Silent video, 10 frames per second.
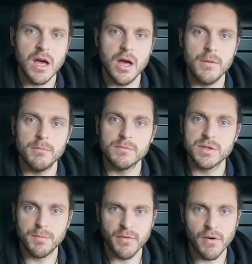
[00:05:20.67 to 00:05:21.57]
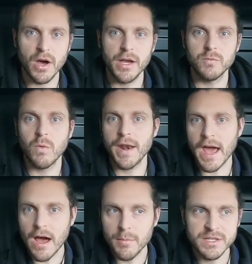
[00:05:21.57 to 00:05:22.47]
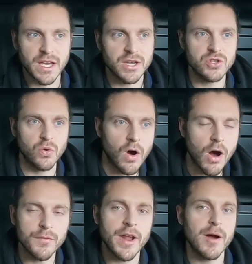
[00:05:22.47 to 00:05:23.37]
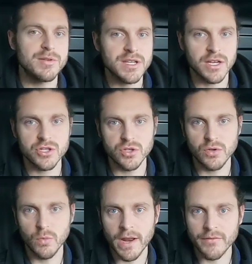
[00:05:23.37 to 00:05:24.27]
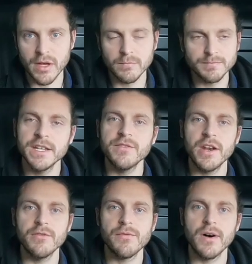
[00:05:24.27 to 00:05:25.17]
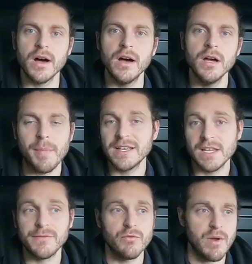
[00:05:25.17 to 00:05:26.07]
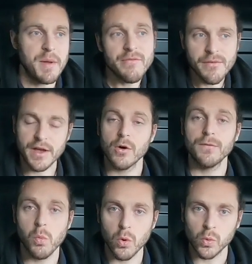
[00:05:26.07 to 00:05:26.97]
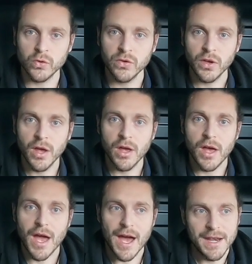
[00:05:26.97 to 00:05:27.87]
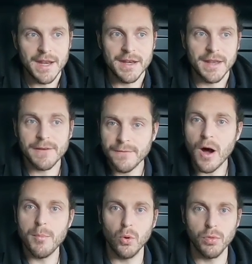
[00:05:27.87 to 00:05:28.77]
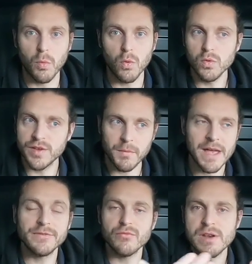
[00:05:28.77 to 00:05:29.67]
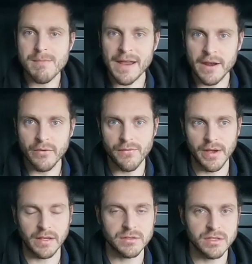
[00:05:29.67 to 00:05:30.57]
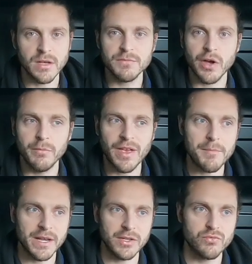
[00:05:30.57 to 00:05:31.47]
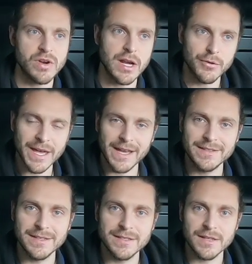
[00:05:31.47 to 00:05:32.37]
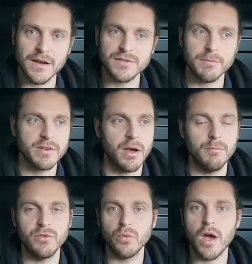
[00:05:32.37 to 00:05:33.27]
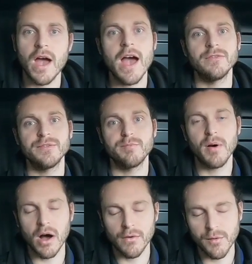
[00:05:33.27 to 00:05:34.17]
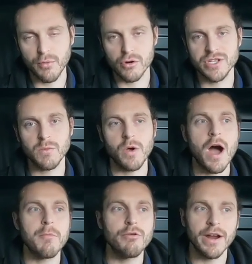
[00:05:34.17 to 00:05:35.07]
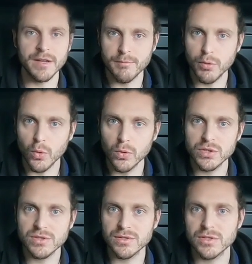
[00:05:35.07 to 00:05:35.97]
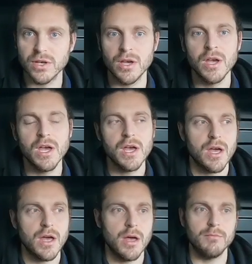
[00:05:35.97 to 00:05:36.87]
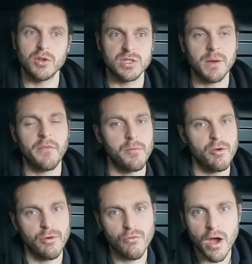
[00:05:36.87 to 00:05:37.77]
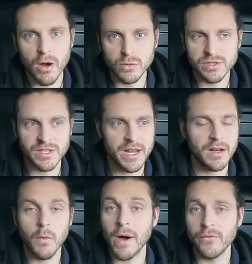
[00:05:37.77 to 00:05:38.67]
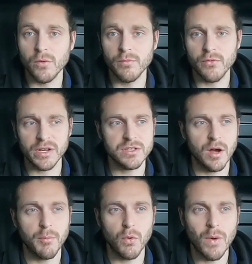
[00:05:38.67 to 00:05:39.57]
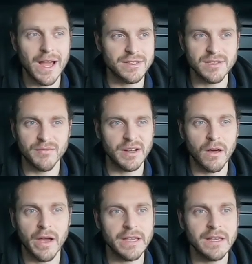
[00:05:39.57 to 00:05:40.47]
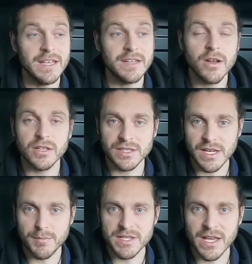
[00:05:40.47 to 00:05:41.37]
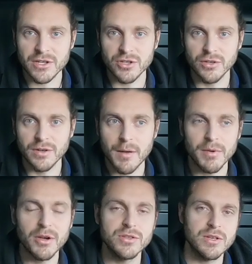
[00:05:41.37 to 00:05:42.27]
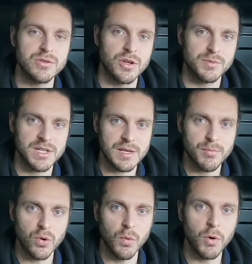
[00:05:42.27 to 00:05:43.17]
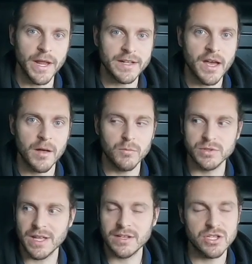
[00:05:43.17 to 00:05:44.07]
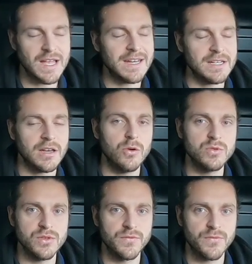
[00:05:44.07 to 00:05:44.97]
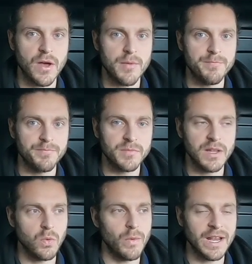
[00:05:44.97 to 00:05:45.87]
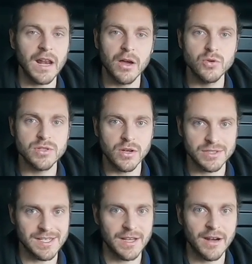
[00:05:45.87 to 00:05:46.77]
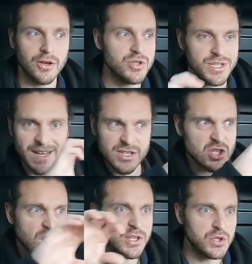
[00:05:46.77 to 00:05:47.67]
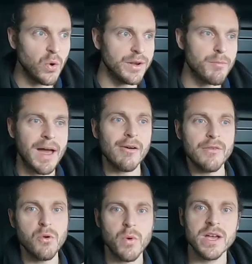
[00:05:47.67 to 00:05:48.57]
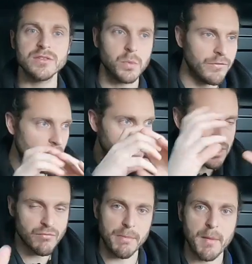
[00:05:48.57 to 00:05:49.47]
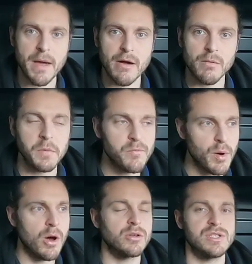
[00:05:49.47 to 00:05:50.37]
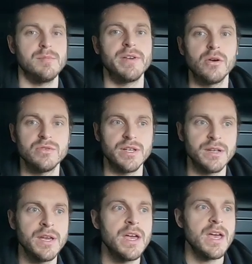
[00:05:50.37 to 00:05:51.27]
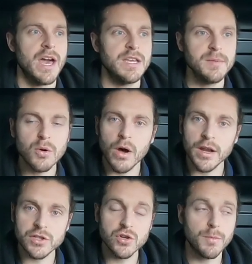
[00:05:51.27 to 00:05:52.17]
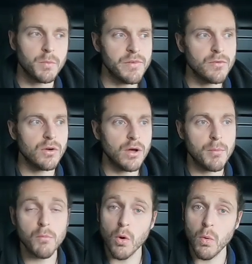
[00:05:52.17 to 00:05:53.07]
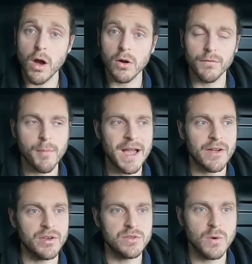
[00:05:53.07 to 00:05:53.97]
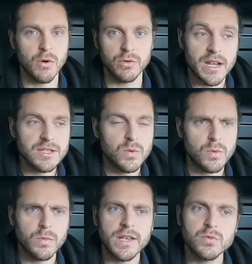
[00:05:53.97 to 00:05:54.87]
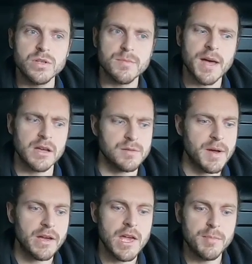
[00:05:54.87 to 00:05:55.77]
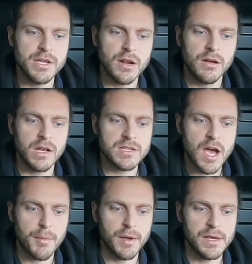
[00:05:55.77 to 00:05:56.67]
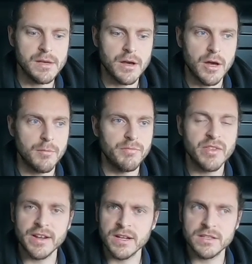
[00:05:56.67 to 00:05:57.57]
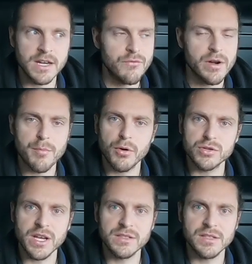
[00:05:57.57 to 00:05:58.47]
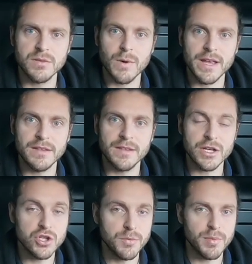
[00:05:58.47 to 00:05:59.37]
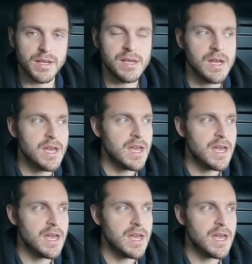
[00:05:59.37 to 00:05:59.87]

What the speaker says: to provide 1 hour protection or half an hour protection or whatever in the event of a fire. We basically have to rip everything off the walls, and then they fireboard the walls, and then we have to remount everything. So sometimes that means relocating stuff. Sometimes, as part of the project, we're upgrading boards to because some of them are in a right old state. Like one of them, for example, had something like it needed RCD protection, and because it was an obsolete board, what they'd done was they just added loads of little enclosures, RCD enclosures, and they're just like dotted about everywhere. So we've obviously ripped them out and we've put RCBOs in. And it's been quite a nice job, and we've got more work off the back of it as well. So yeah, that's what it's about. It's about keeping your clients happy, delivering the projects in the way that they should be.